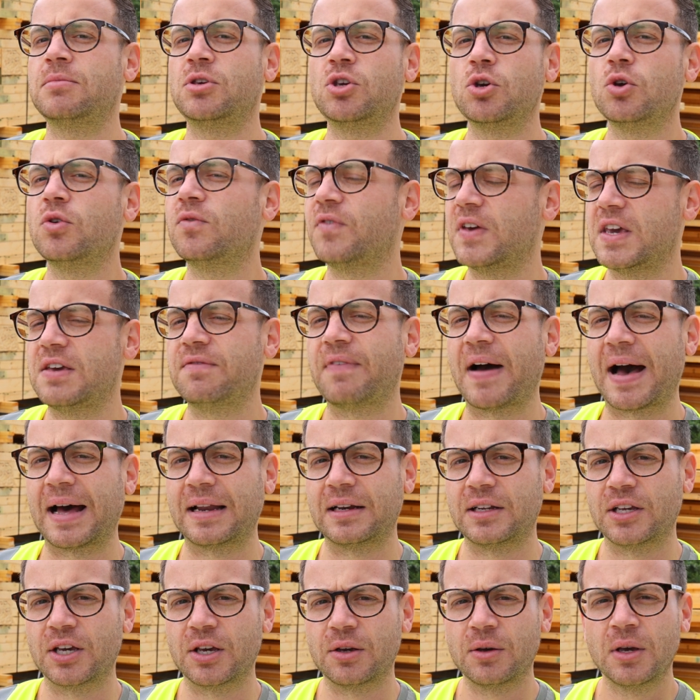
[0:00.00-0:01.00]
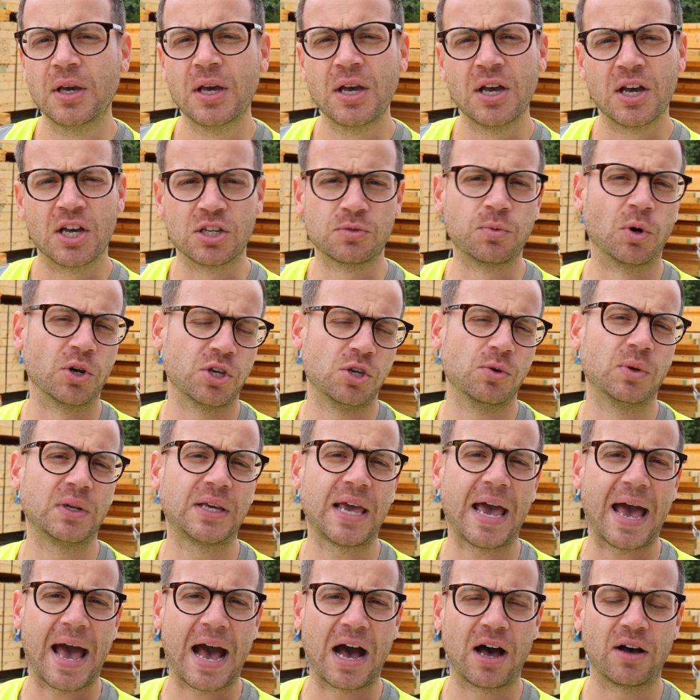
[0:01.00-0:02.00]
UV value as what you would
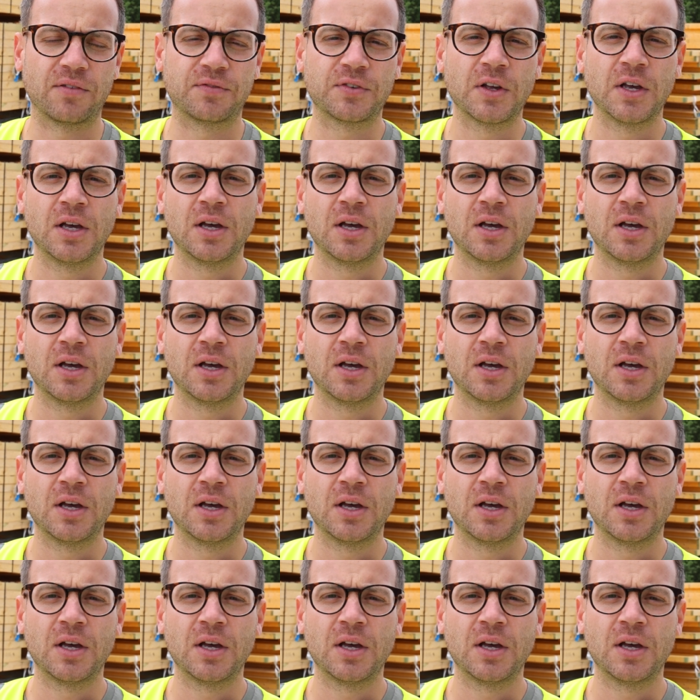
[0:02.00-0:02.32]
get out of